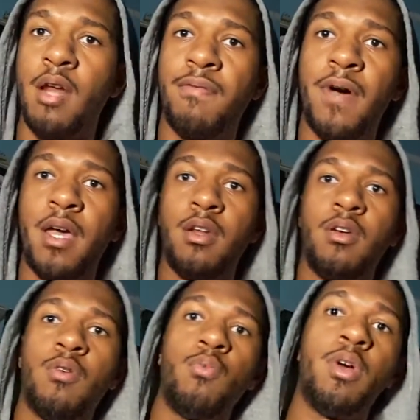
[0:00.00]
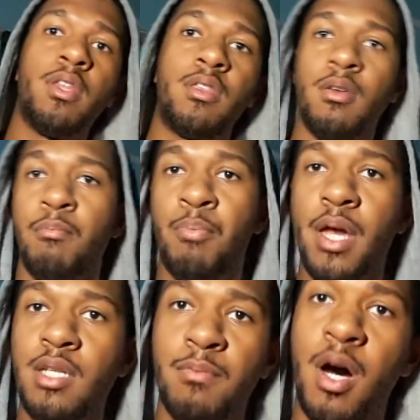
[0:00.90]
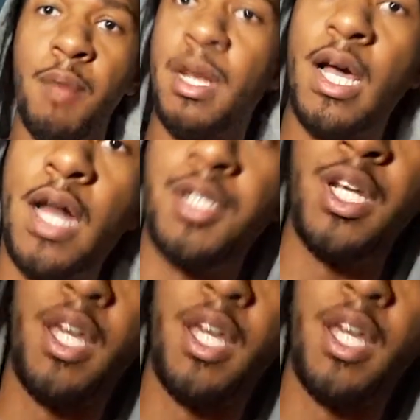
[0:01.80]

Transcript: got in a fight with Betty's mom, and they got it